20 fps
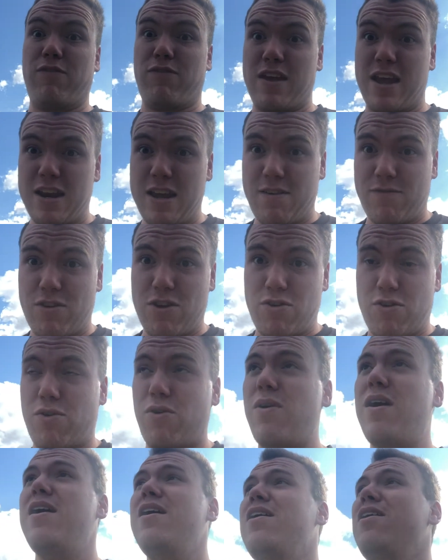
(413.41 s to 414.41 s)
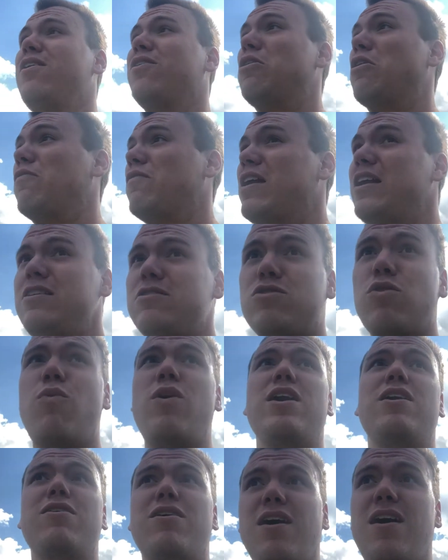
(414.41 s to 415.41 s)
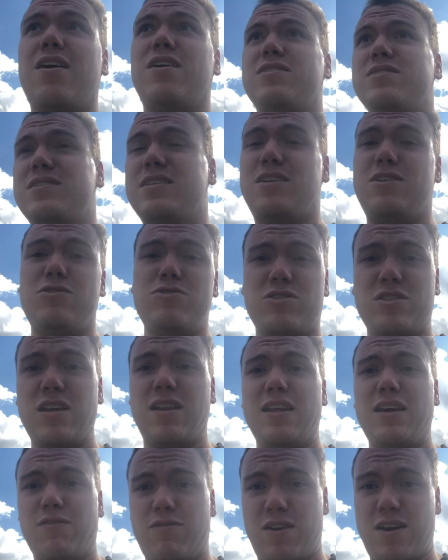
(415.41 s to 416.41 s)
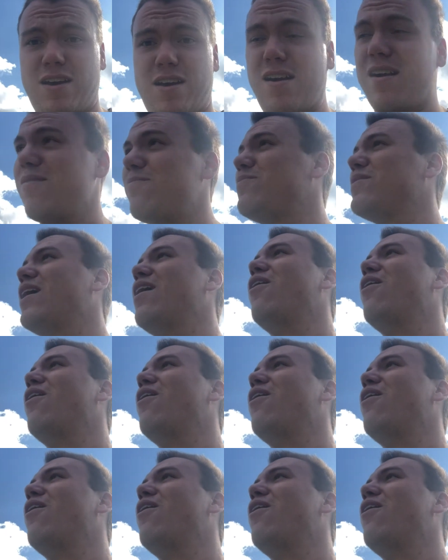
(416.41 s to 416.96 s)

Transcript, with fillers: If any of you know of any twin girls that used to live here,